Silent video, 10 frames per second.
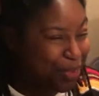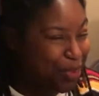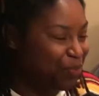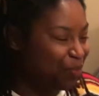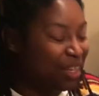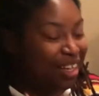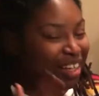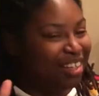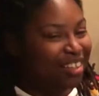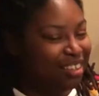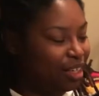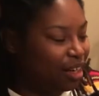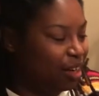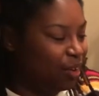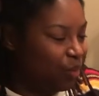through.
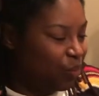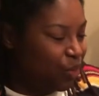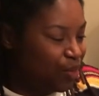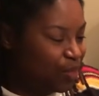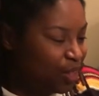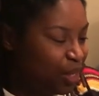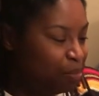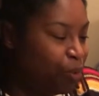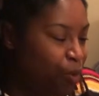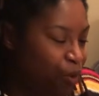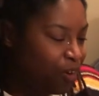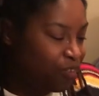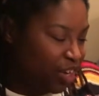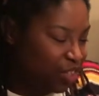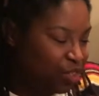So we're using the Pore
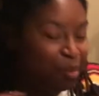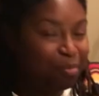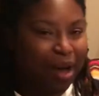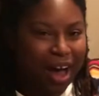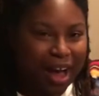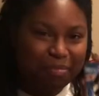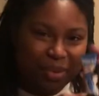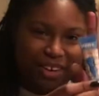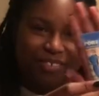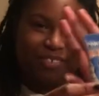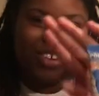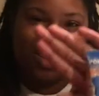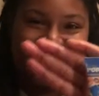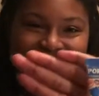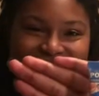Professional by
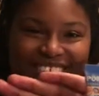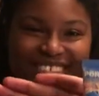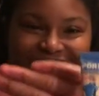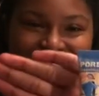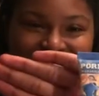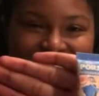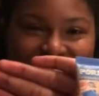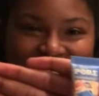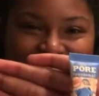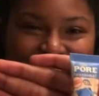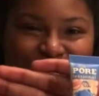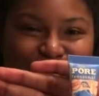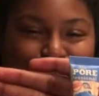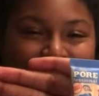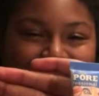Benefit. This is my